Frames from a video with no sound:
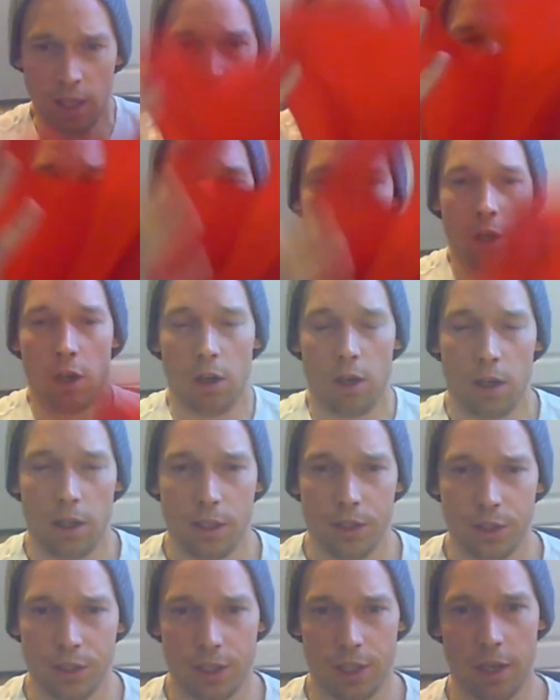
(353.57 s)
The
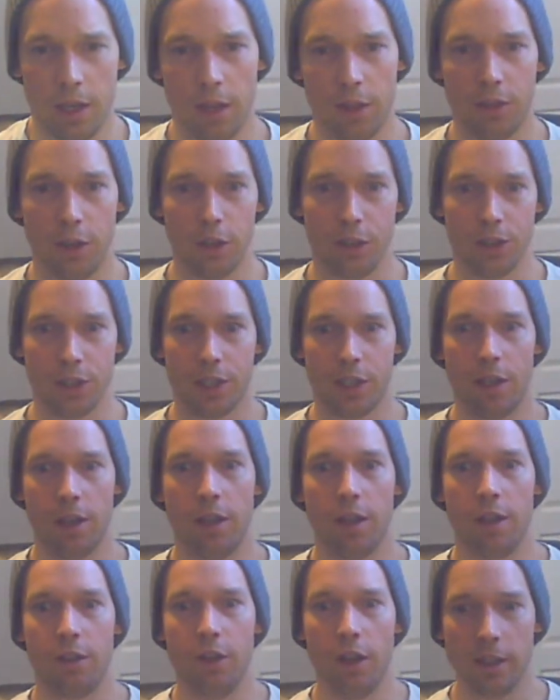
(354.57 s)
cons, there's
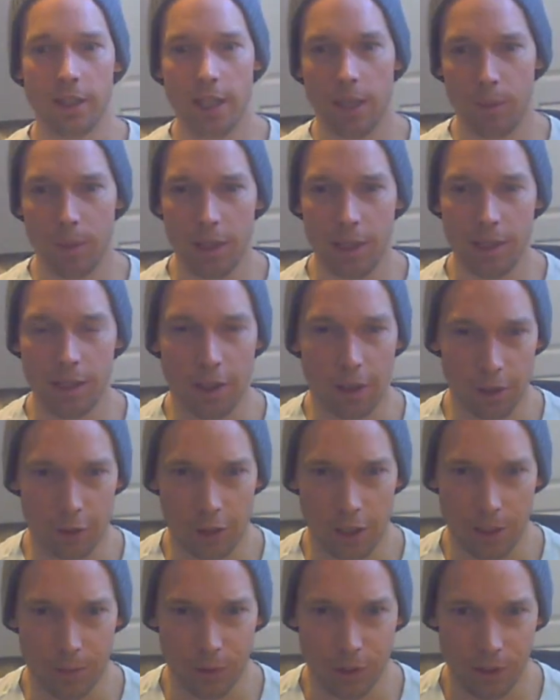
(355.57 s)
not that many color
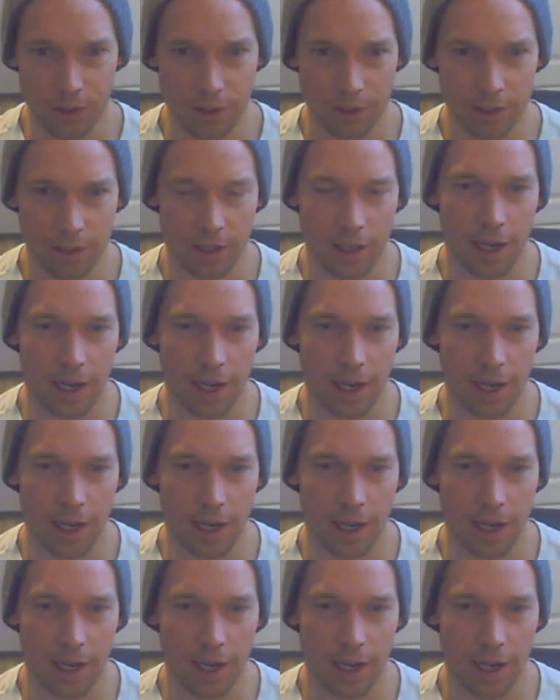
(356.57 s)
options.